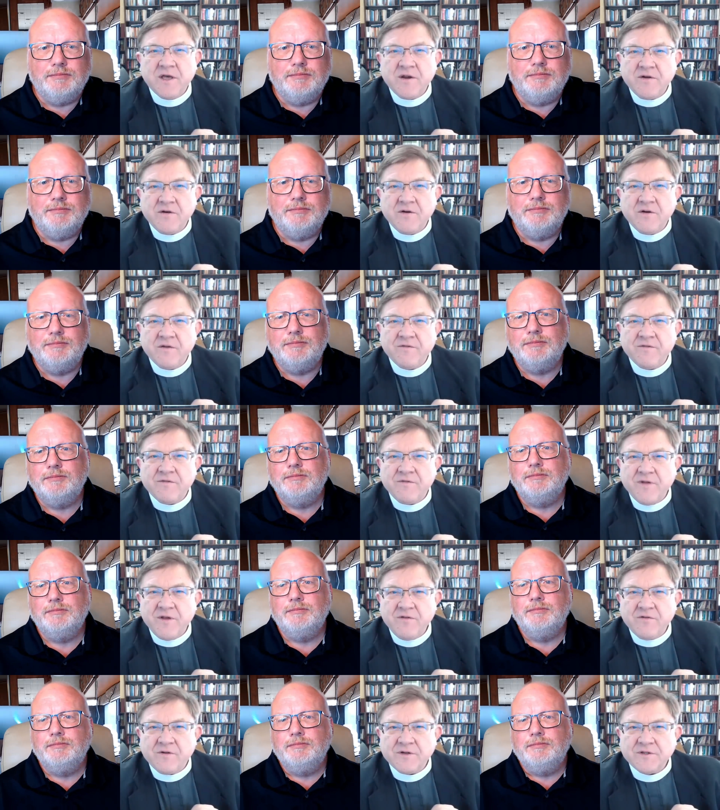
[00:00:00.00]
Speaker 1: of The
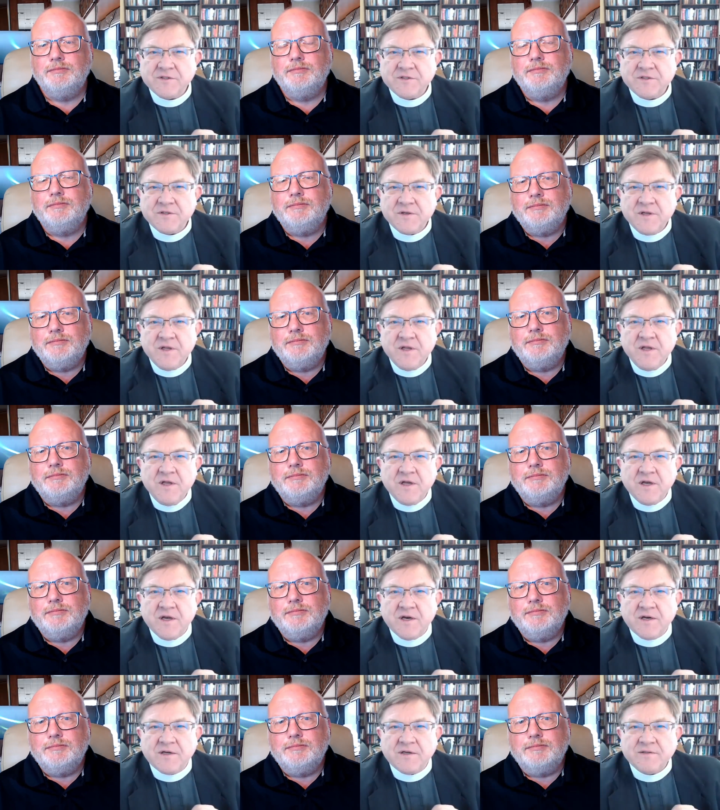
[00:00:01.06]
Federalist. Uh,
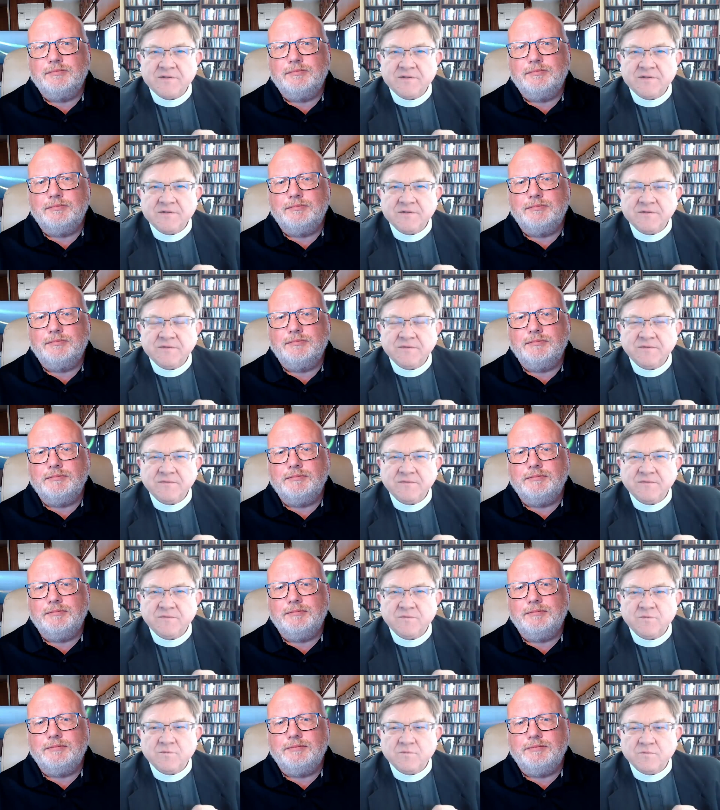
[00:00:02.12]

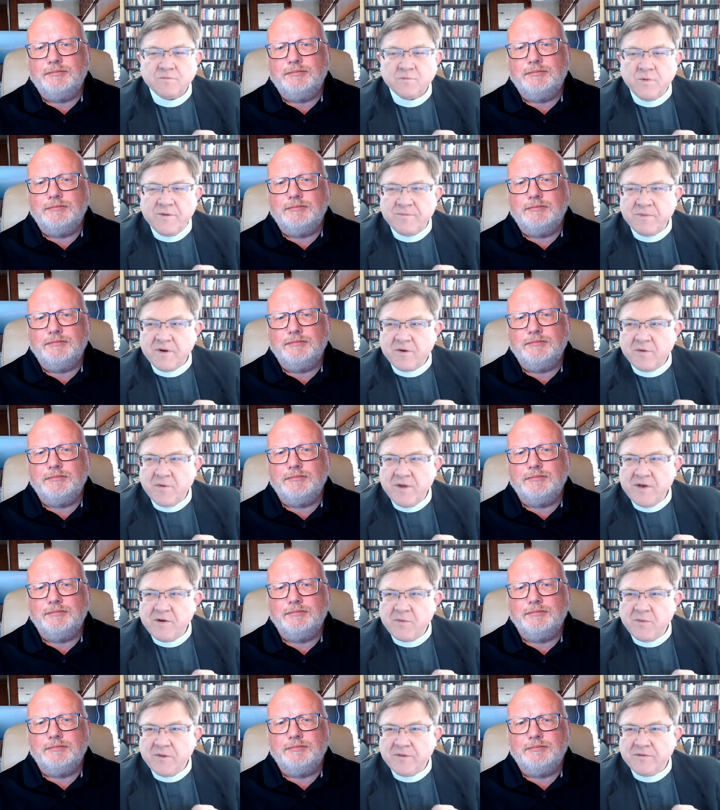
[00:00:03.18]
we've been acquainted with
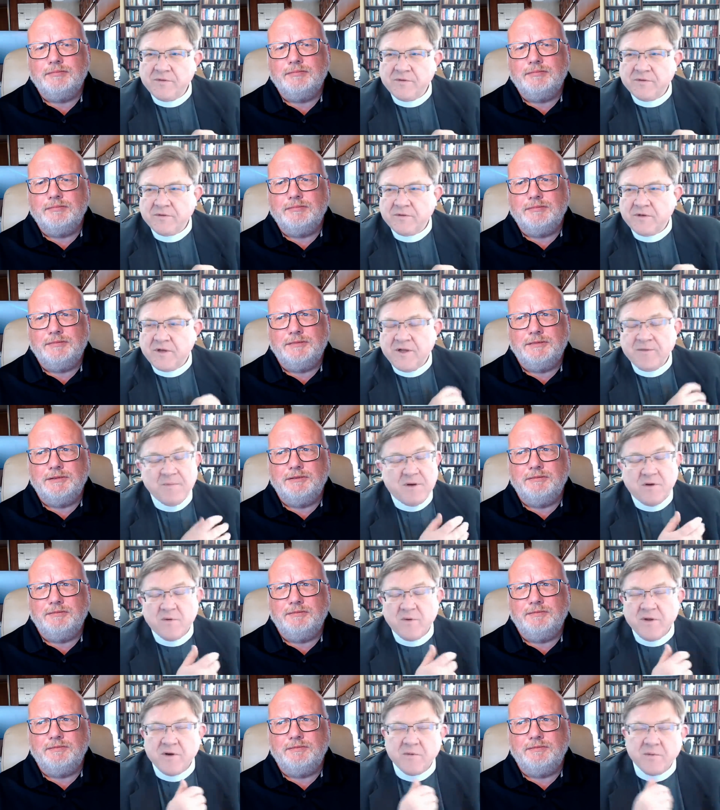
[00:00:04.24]
her, I've been acquainted
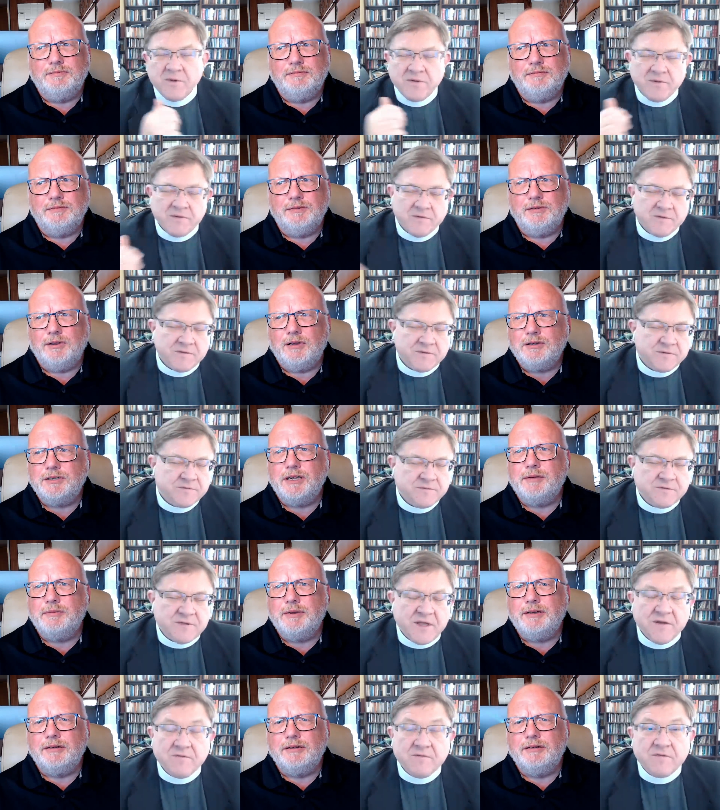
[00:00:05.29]
with her
Speaker 2: ten,
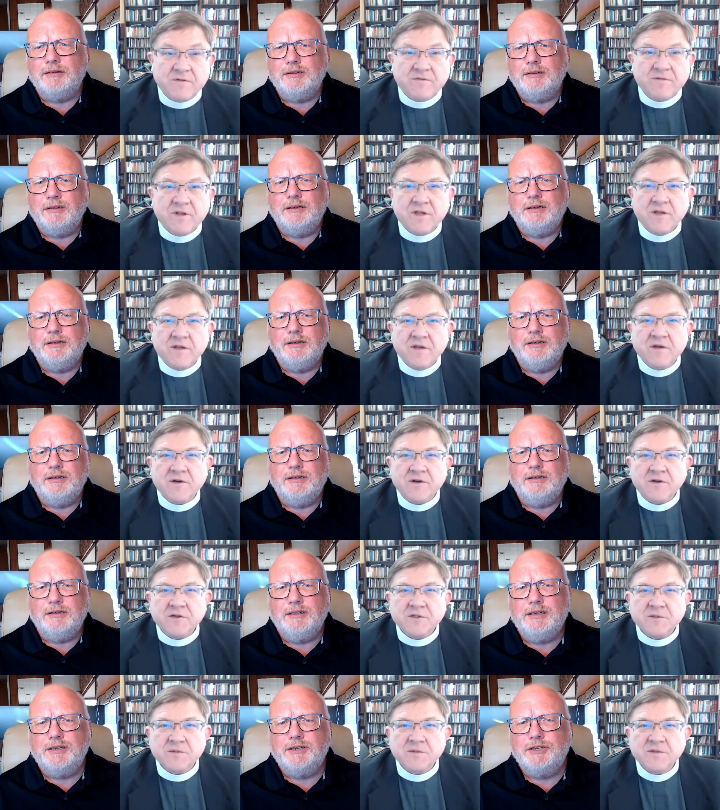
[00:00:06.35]
fifteen yeah. years.
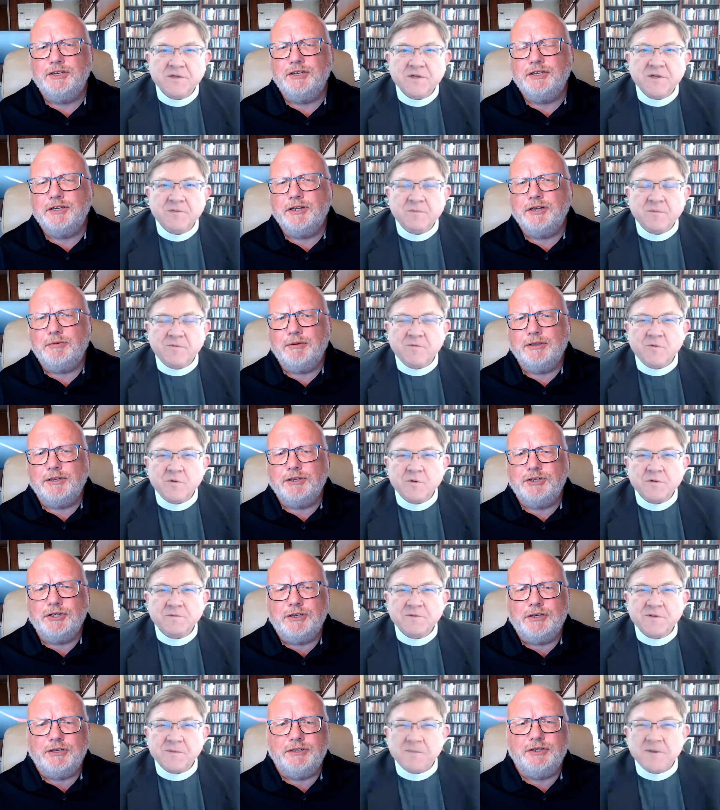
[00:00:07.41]
Yeah, she did Get
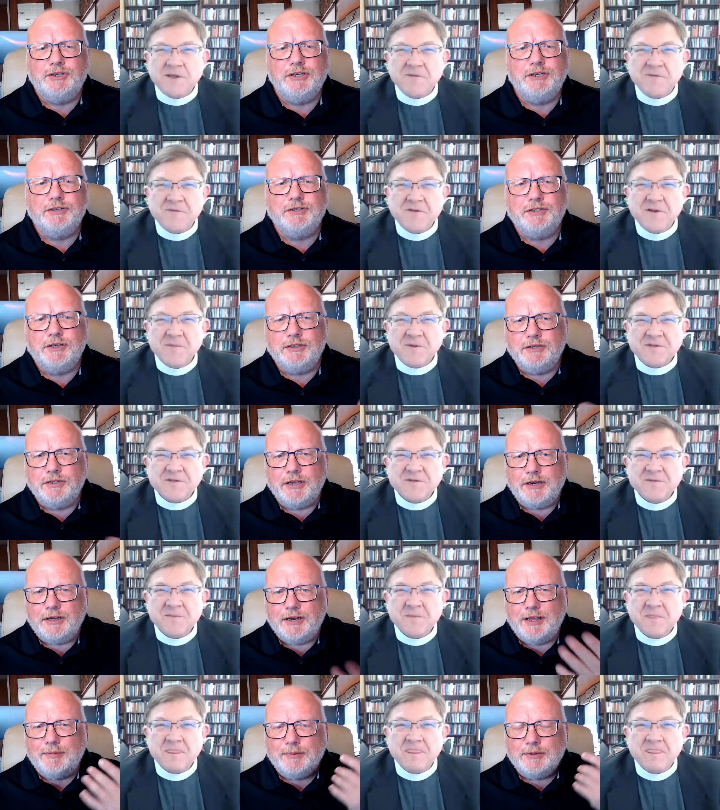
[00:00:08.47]
Religion, and famous. She's done
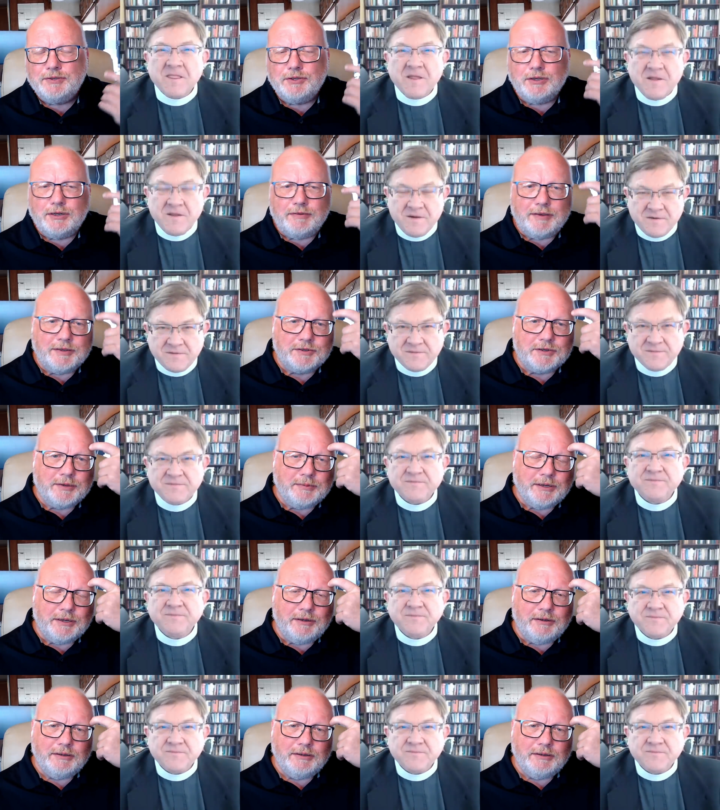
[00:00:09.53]
an episode of Unscripted.